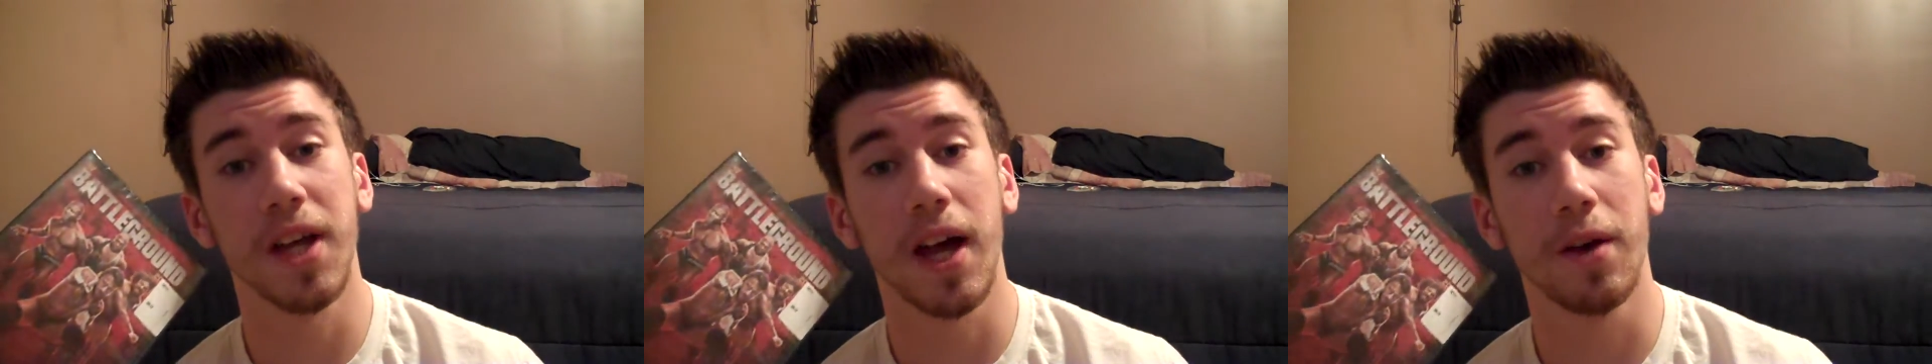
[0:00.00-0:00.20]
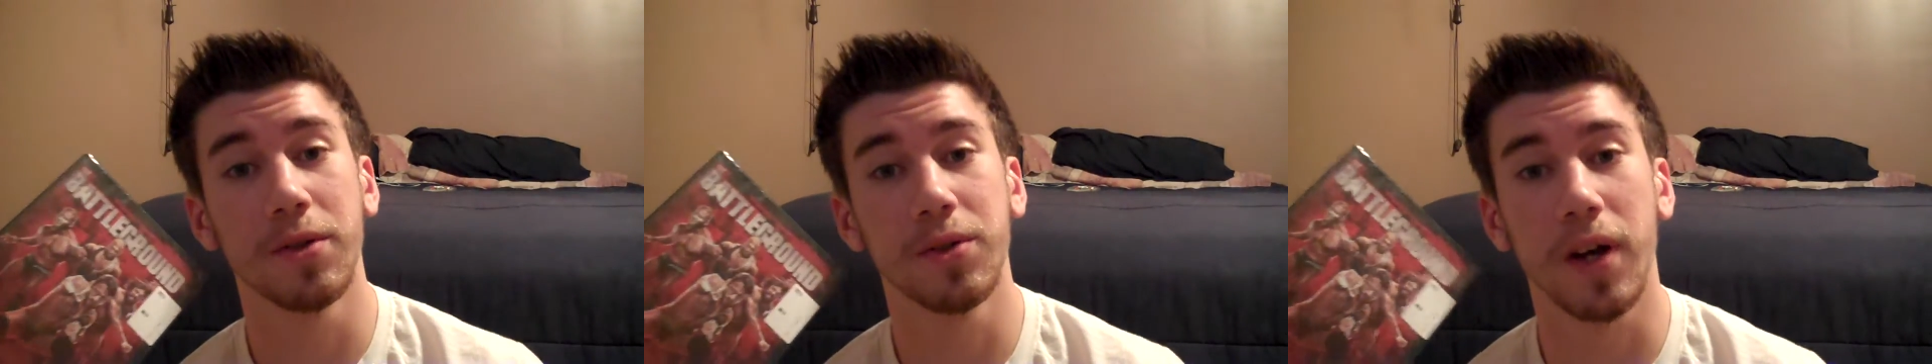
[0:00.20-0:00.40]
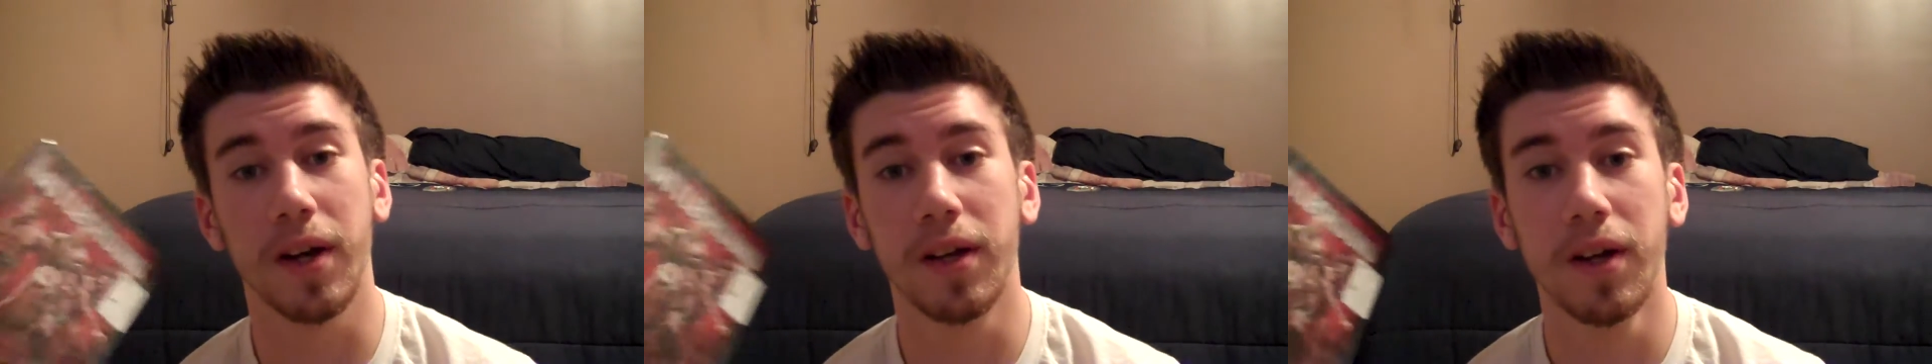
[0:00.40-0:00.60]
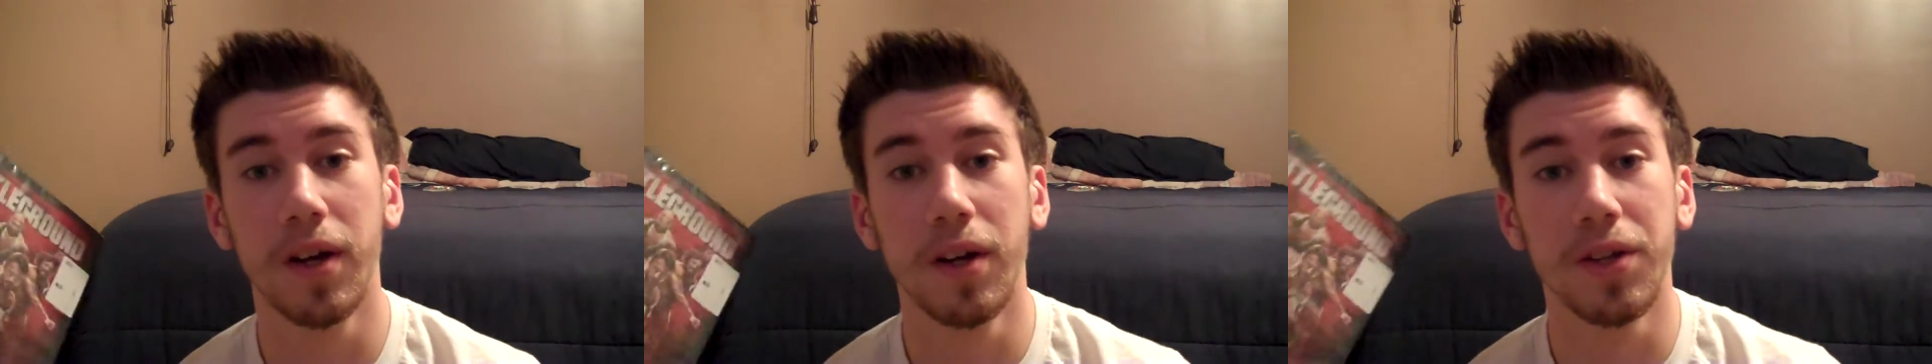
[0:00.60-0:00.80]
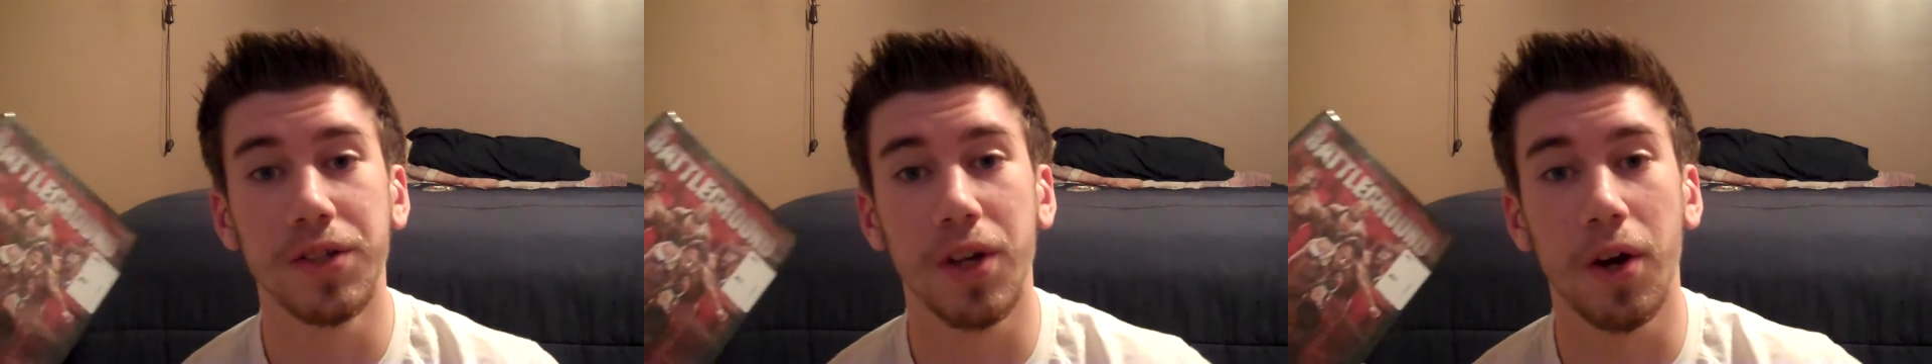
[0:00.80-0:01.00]
Yeah, I was right.
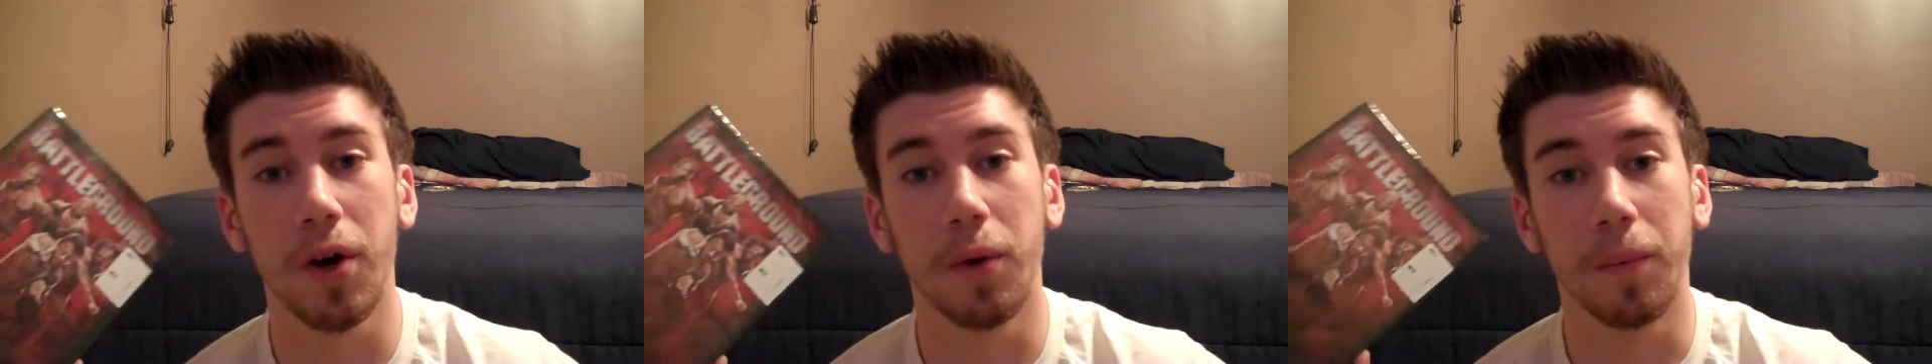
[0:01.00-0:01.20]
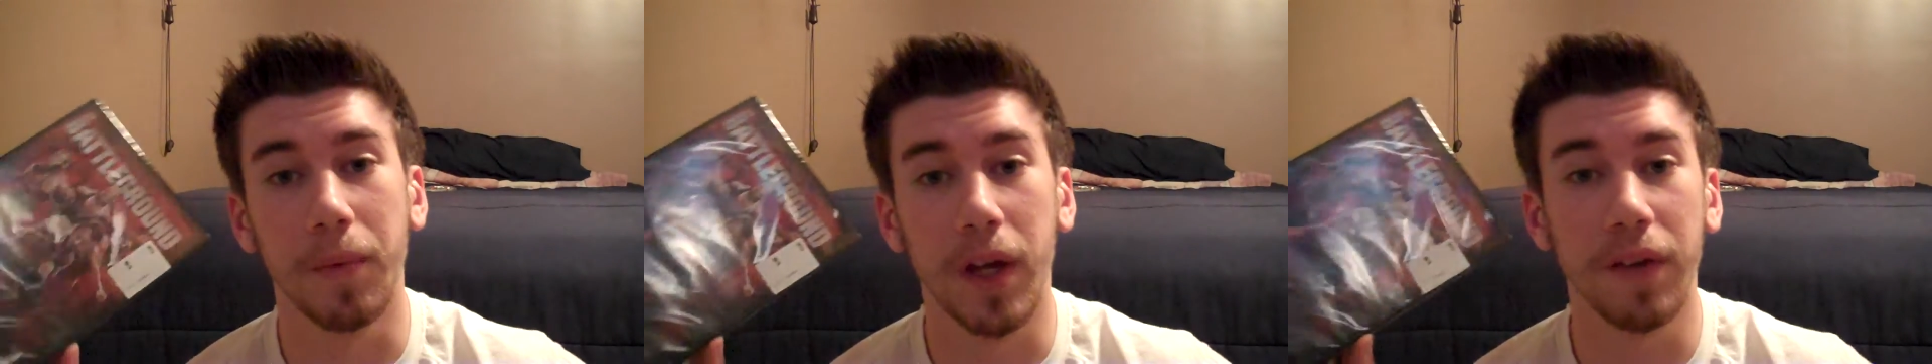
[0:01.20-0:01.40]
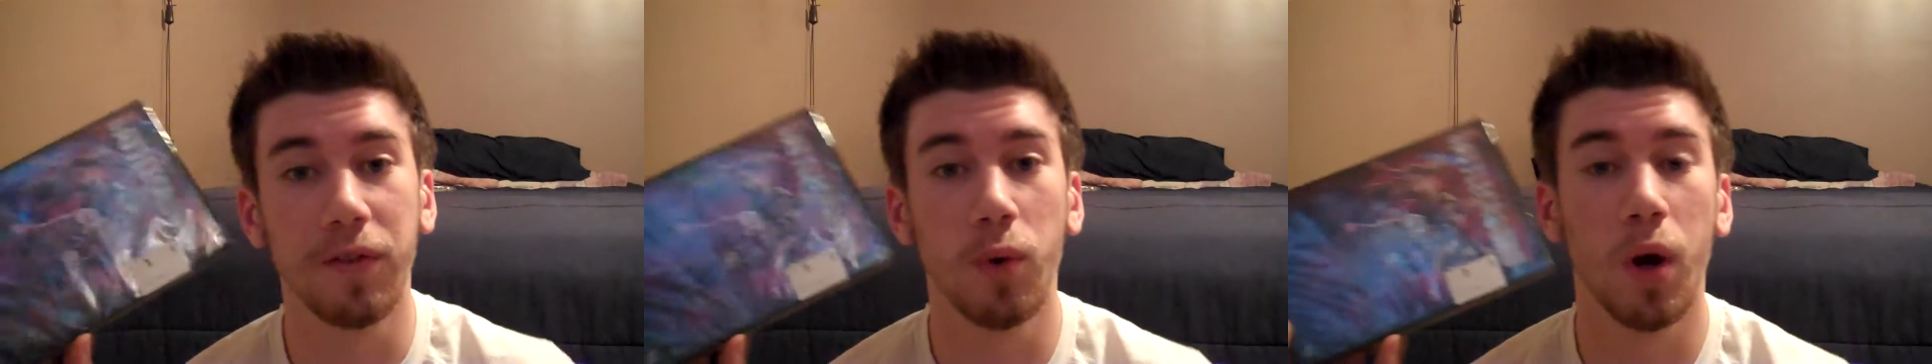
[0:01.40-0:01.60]
So, if